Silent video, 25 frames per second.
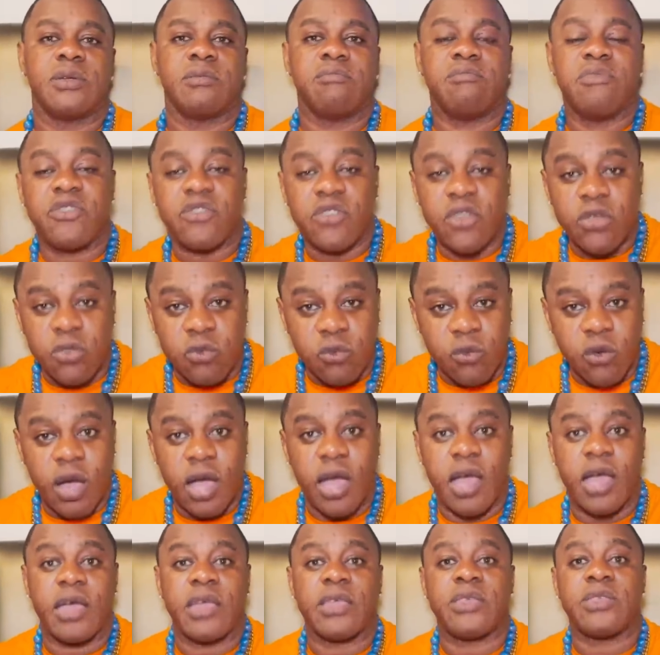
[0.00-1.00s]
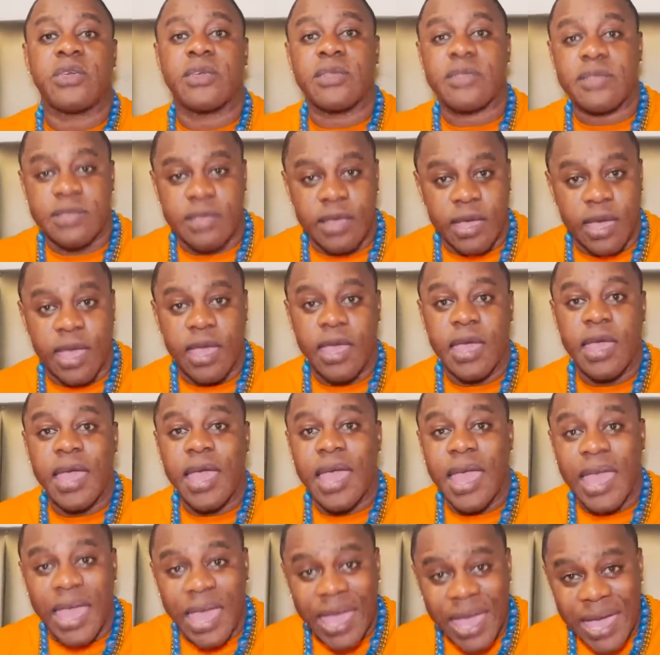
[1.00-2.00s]
I just want you to say,
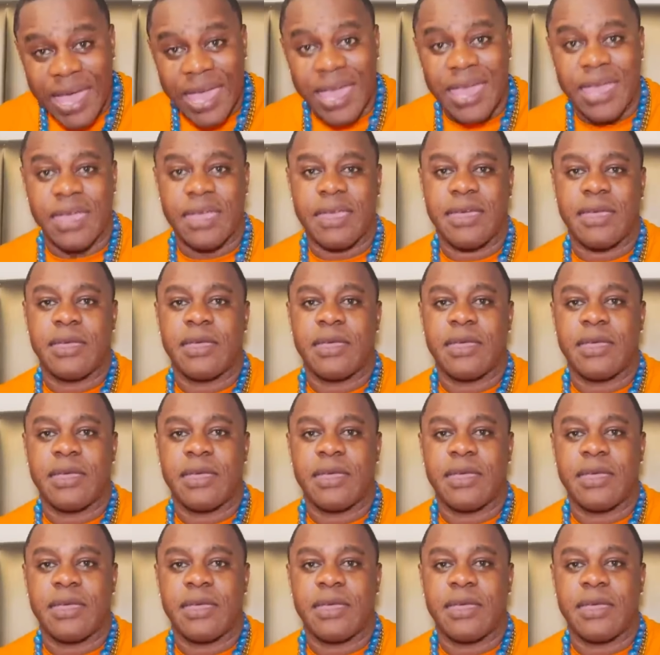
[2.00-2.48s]
hey.